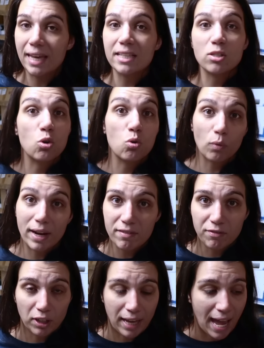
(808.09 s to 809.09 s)
It's
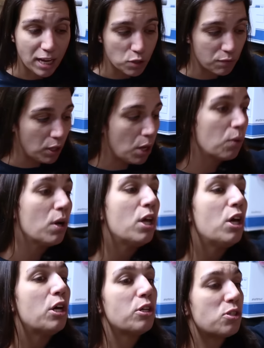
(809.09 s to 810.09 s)
great for cash flow.
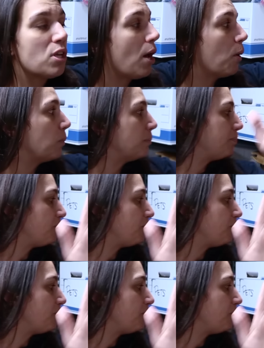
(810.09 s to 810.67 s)
So